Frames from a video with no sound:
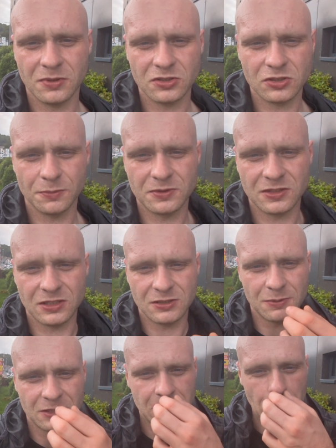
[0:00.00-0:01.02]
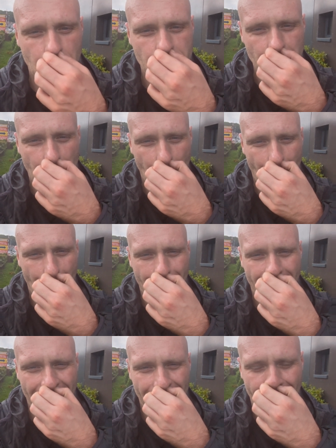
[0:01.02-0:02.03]
substance misuse or
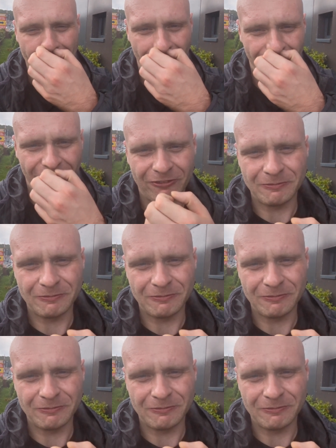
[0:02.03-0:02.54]
mental health